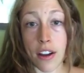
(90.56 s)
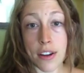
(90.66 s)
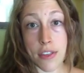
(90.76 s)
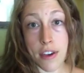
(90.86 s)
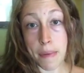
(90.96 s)

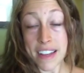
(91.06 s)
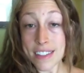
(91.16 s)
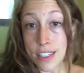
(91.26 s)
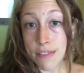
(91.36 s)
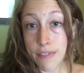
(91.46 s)
on
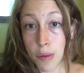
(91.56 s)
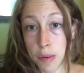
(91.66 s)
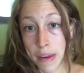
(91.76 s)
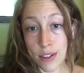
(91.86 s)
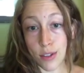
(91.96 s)
the basics
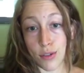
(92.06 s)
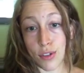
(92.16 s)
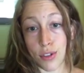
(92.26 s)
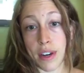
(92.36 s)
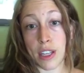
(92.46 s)
of herbal medicine,